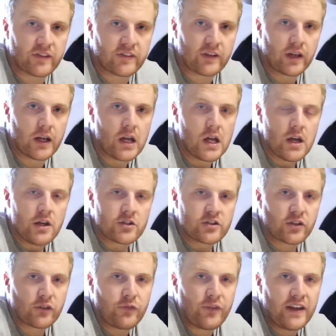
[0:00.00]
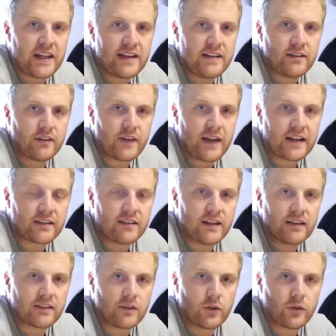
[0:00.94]
So just for ease of
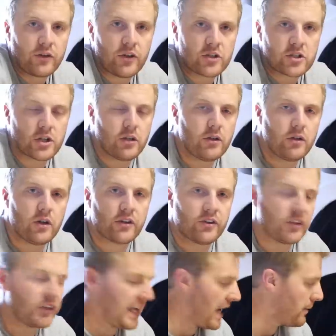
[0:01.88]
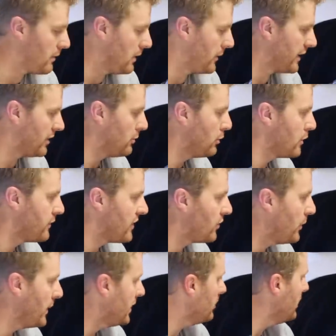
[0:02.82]
access and also to show you guys on the camera, we're going to remove
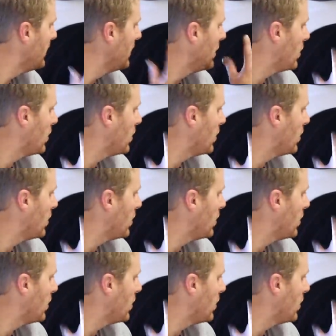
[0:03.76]
this wheel.